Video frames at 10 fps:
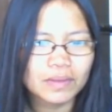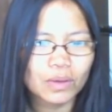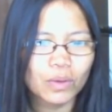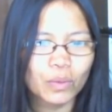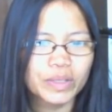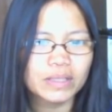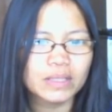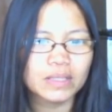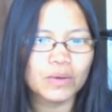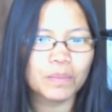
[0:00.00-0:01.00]

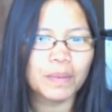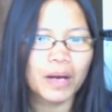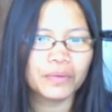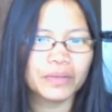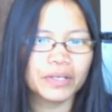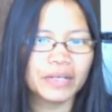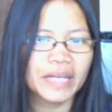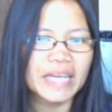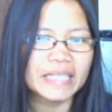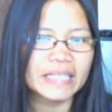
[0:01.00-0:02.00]
Oasis compound, early
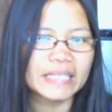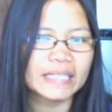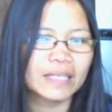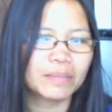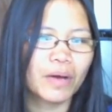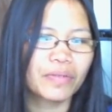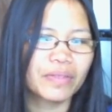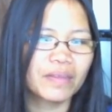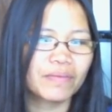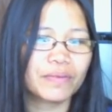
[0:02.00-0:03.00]
80s and
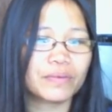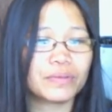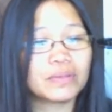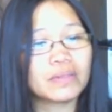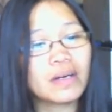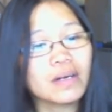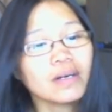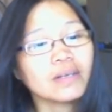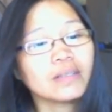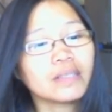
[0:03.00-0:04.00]
mountain views.
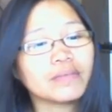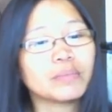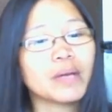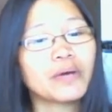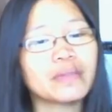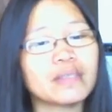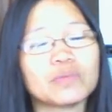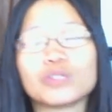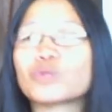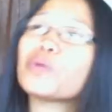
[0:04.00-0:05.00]
Oh, you live in mountain
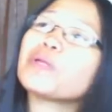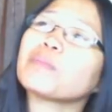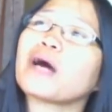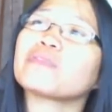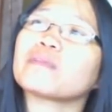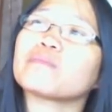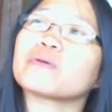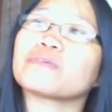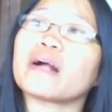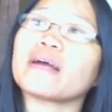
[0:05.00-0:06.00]
views. We went Mountain View,
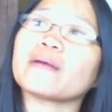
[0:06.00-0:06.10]
right?